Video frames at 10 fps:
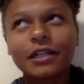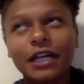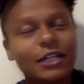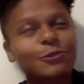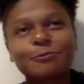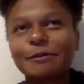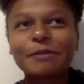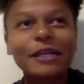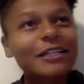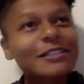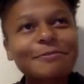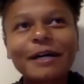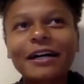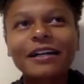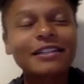told my parents
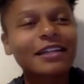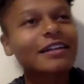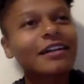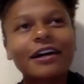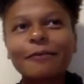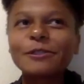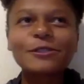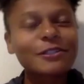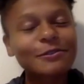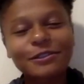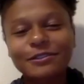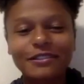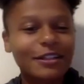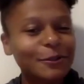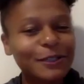about it, like, "I'm interested
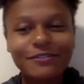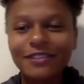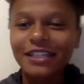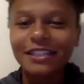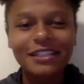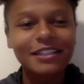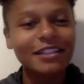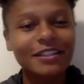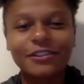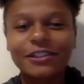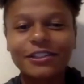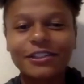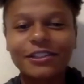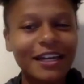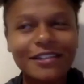in going to Vandy," and they're like,
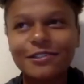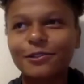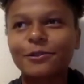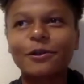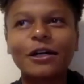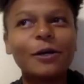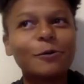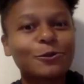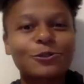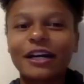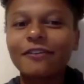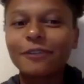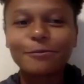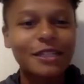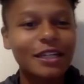"Okay, so we'll drive
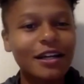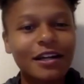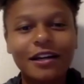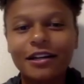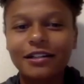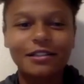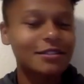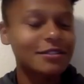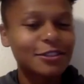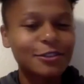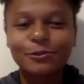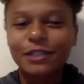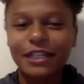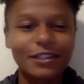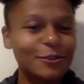up there, do,
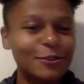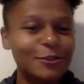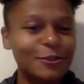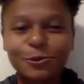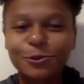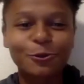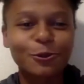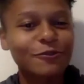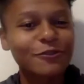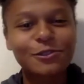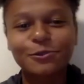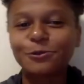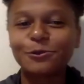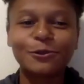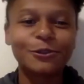like, the usual tour of the
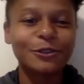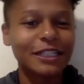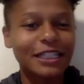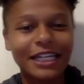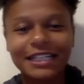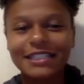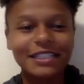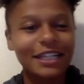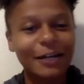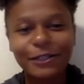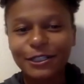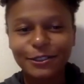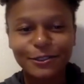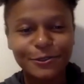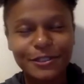school and, like, see how it
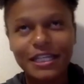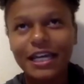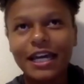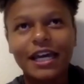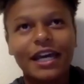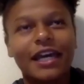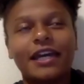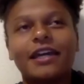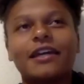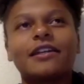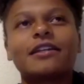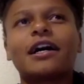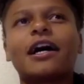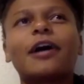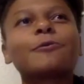goes," and
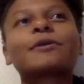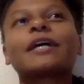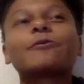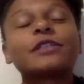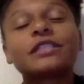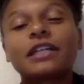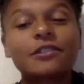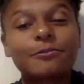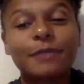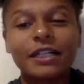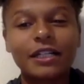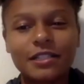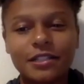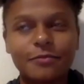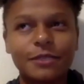I remember I had reached out to my
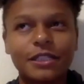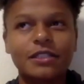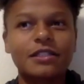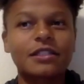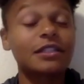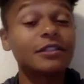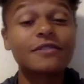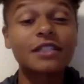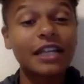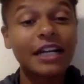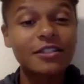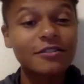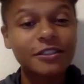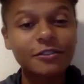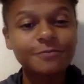cousin because he lives in Nashville,